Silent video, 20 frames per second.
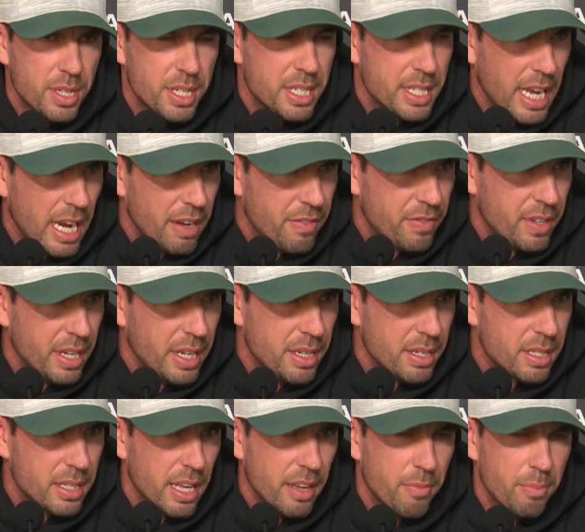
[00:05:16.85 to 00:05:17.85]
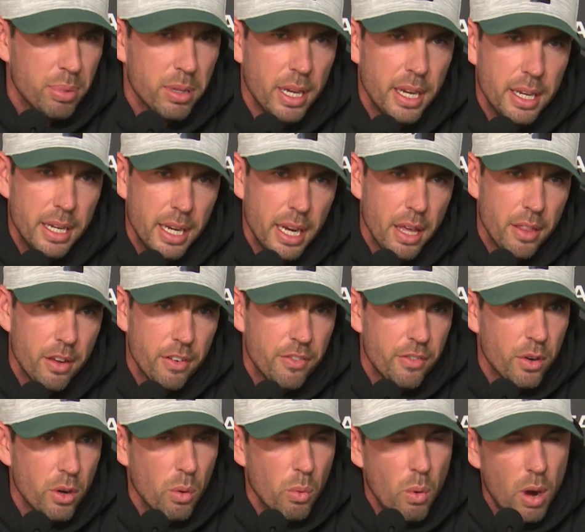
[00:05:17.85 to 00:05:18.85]
safeties. They've played together
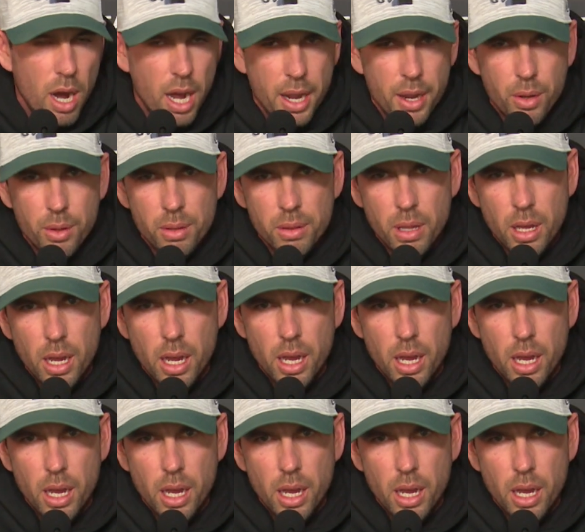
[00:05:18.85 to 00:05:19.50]
for a while.